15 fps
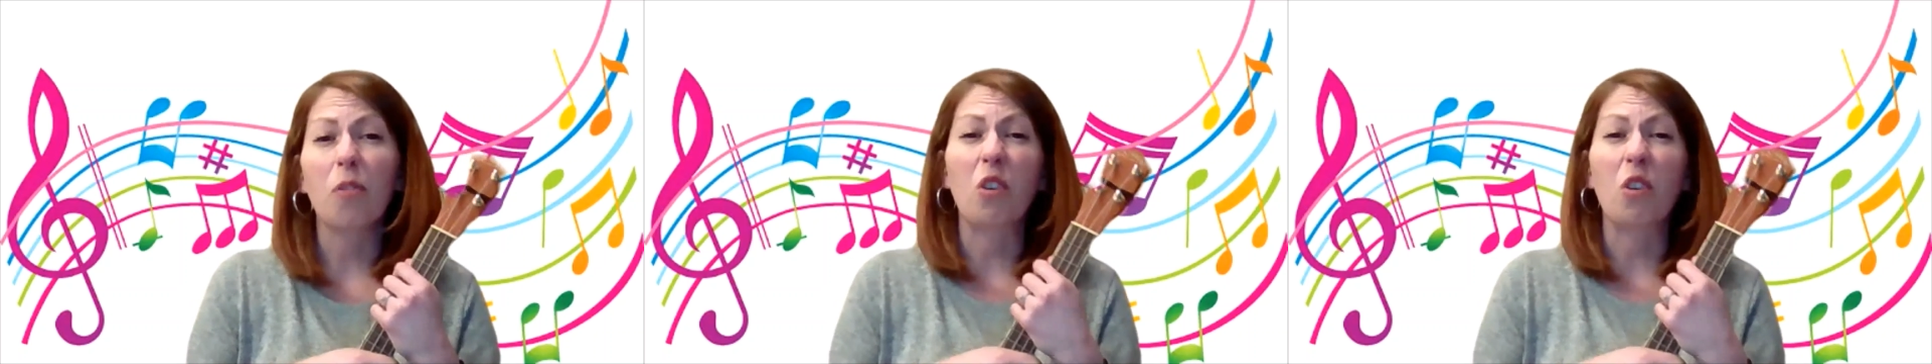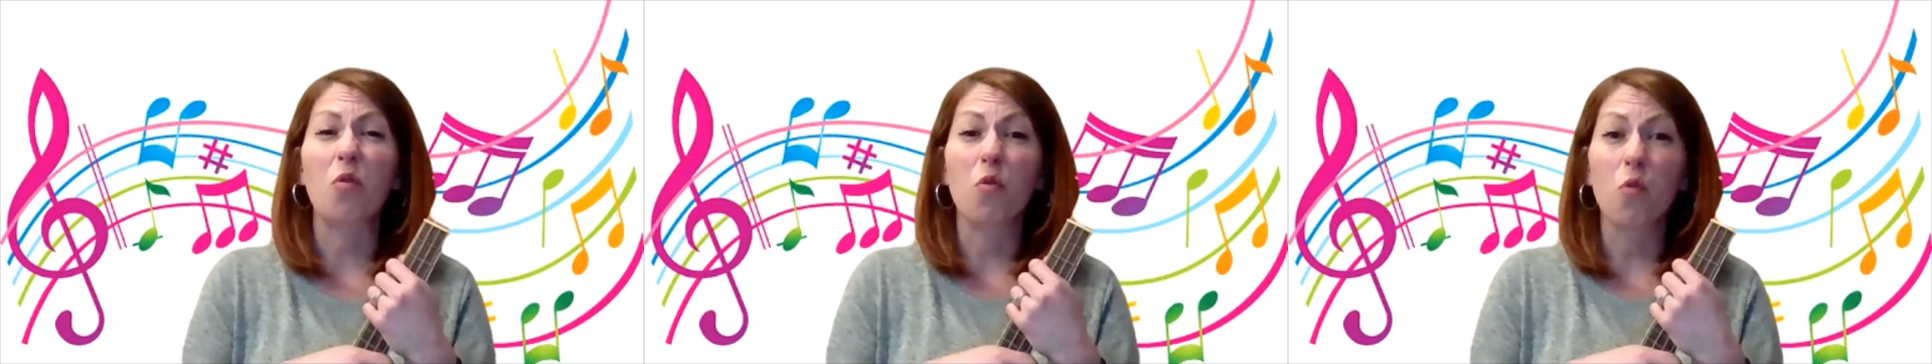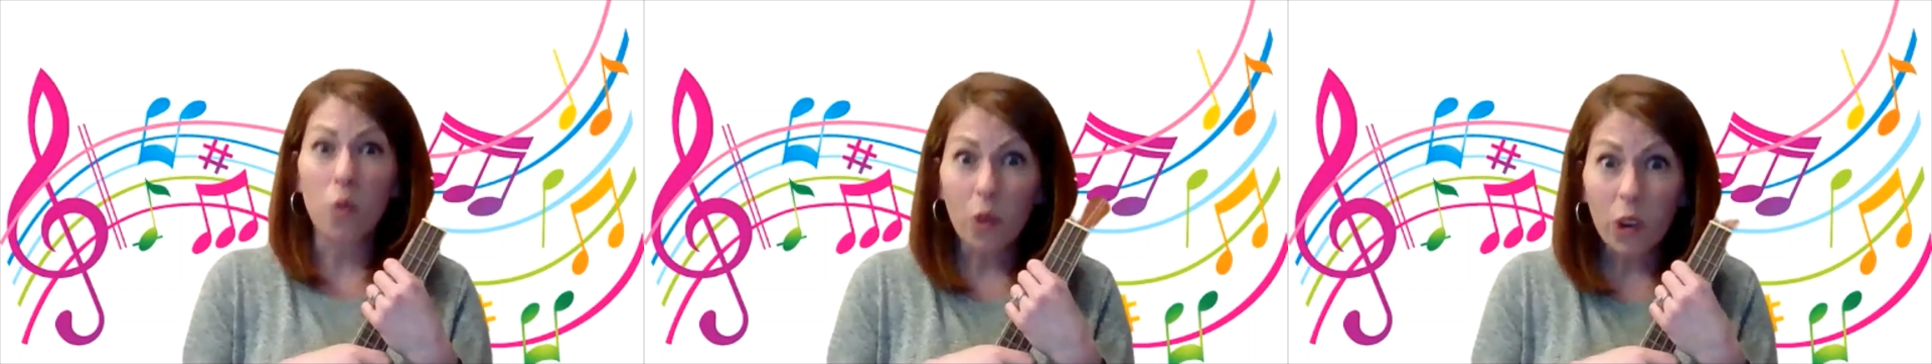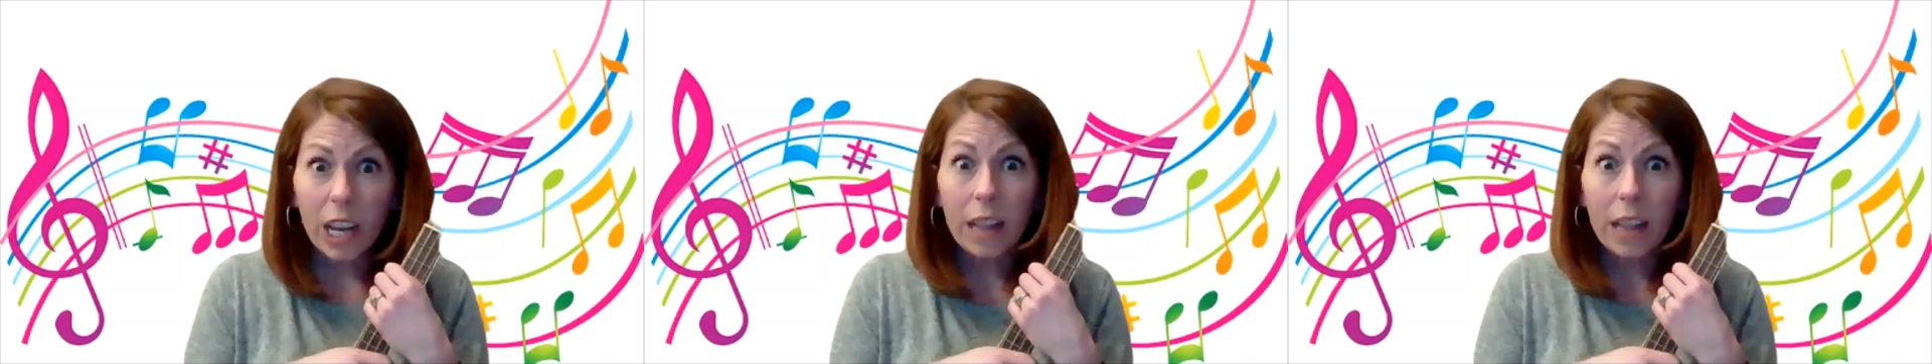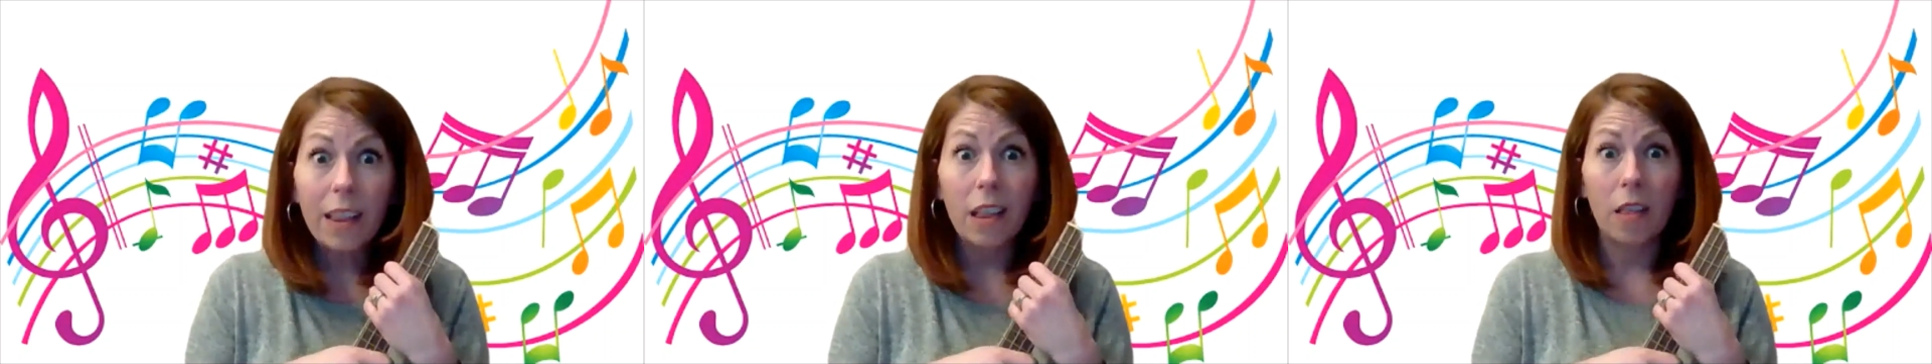for a
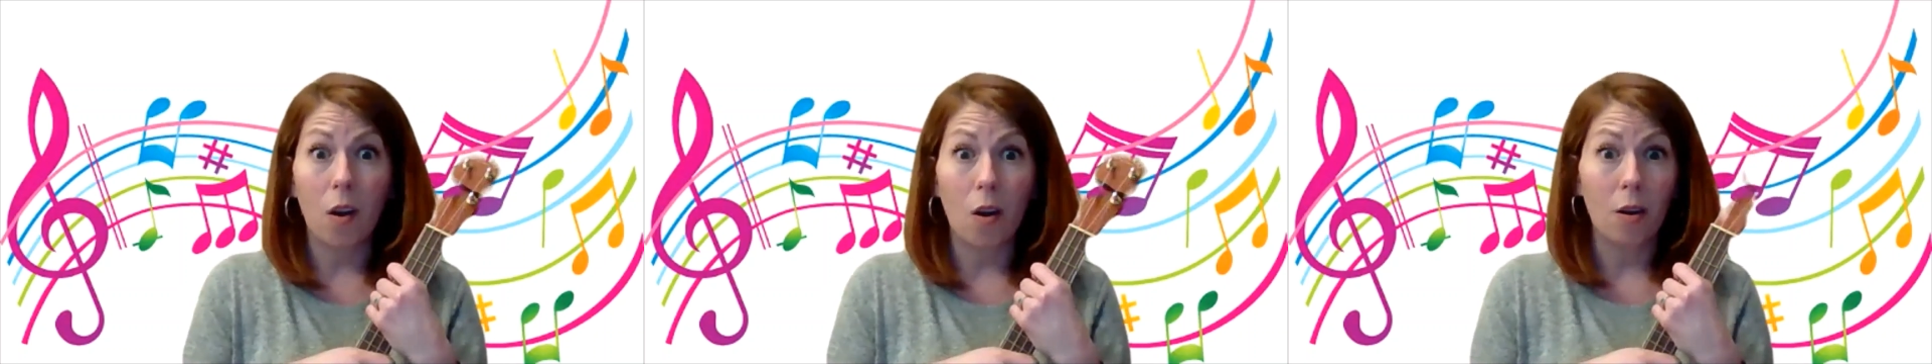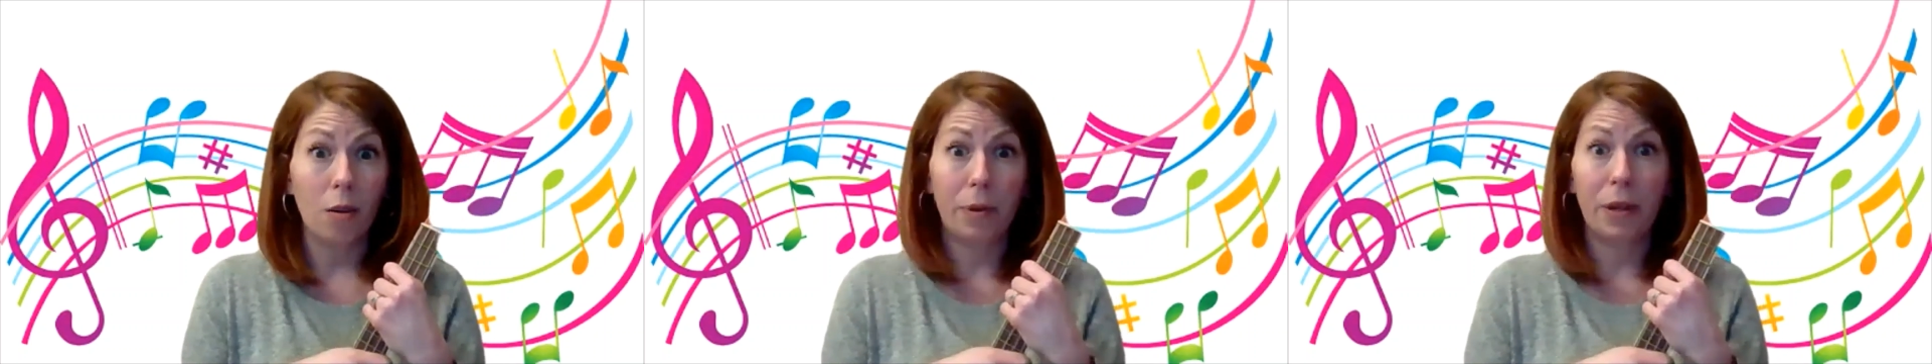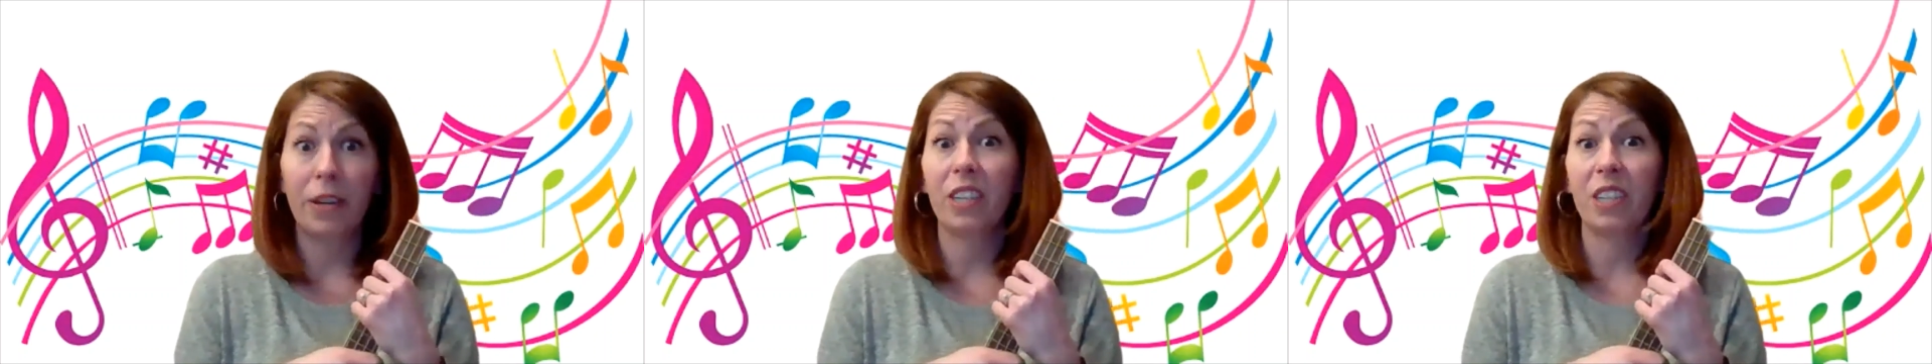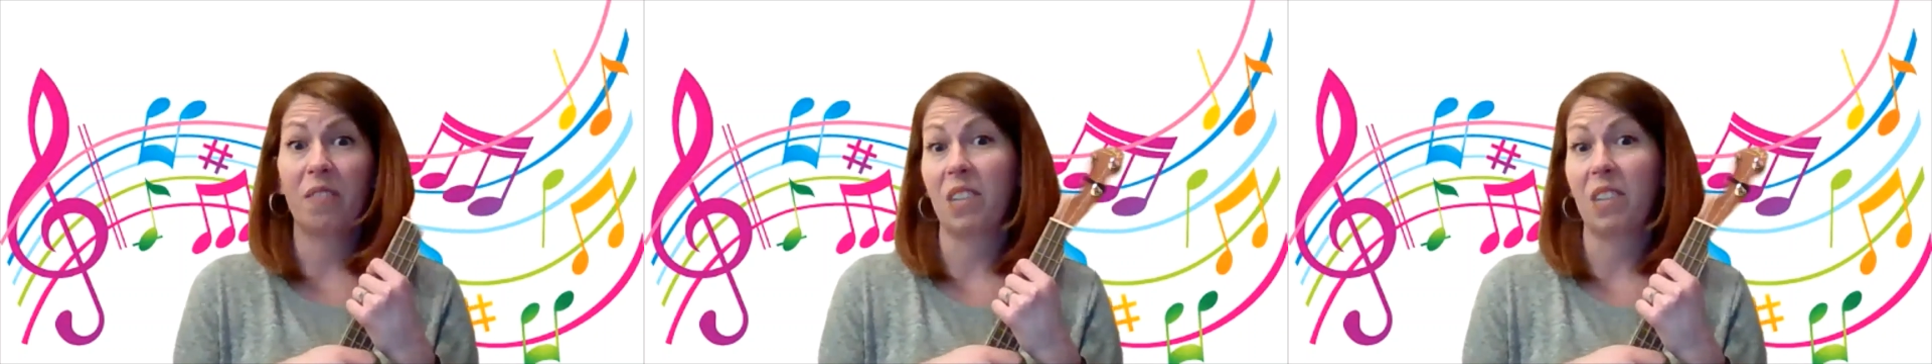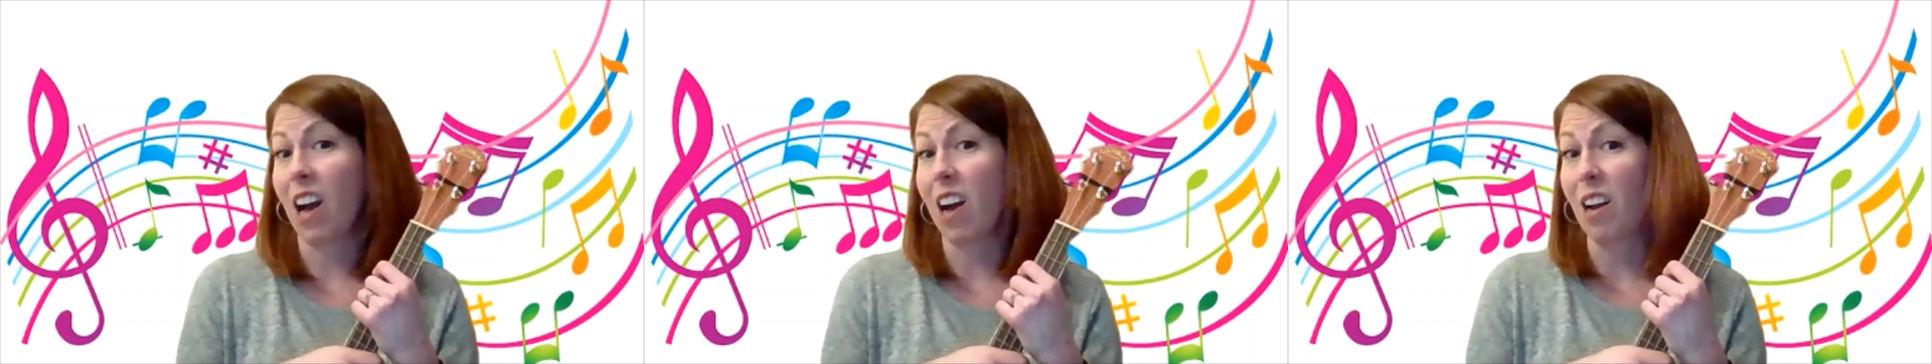really long period of
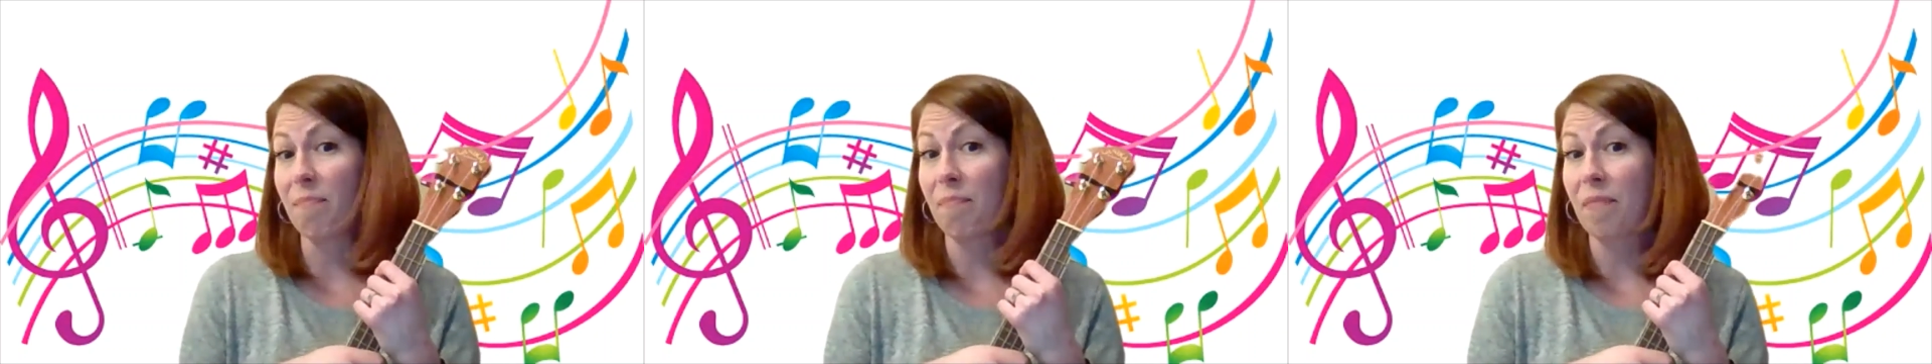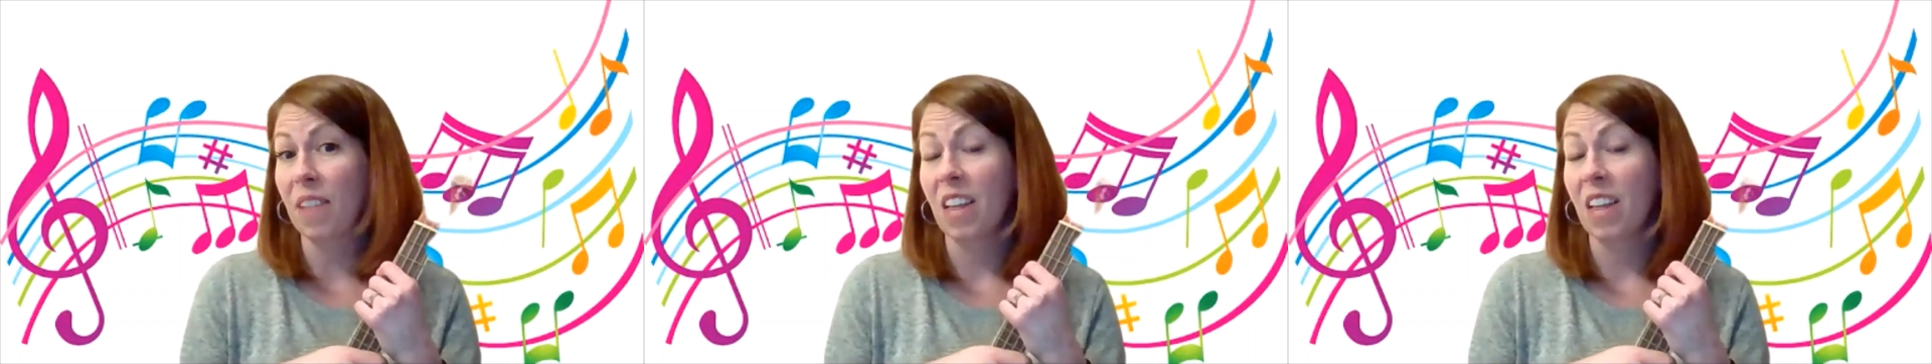time.